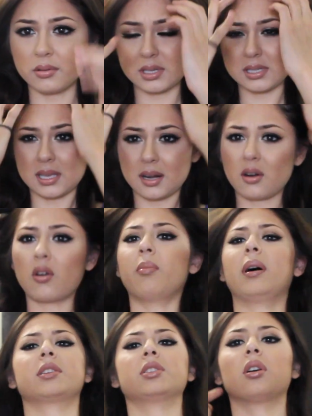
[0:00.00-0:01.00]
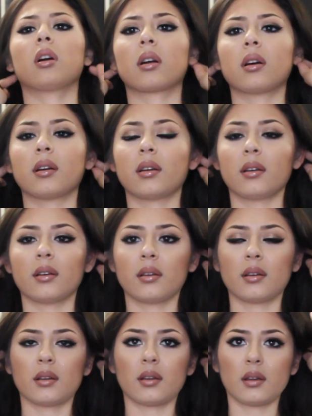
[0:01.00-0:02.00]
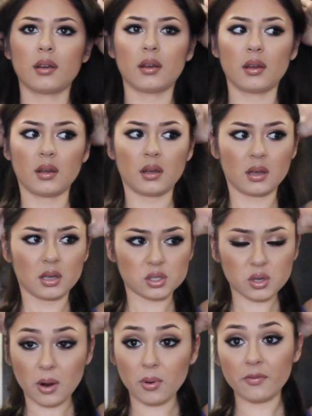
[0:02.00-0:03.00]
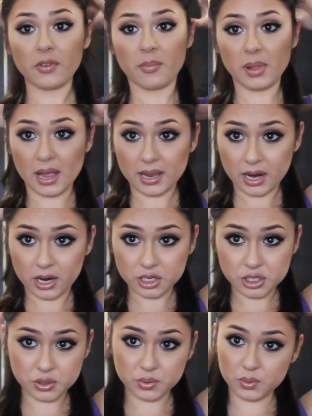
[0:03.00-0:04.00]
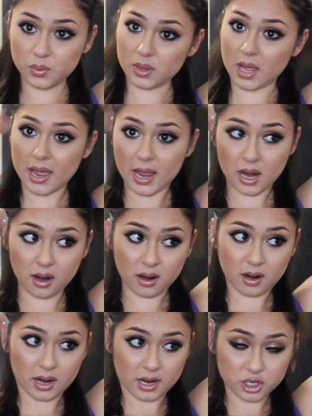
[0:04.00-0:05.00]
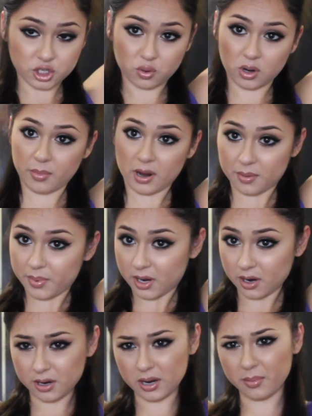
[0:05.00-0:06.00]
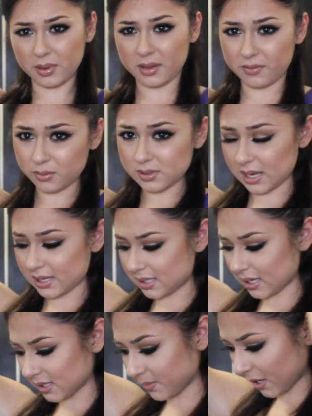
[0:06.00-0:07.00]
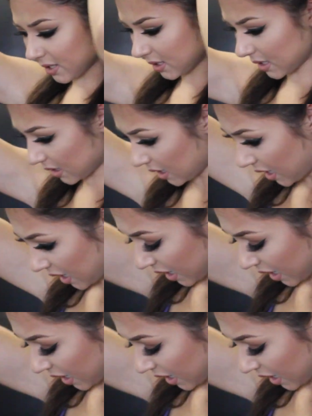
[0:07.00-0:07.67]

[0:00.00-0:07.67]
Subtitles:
decided to go back to dark. So I went from black hair to light hair in a short amount of period. I believe it was like 6 months, and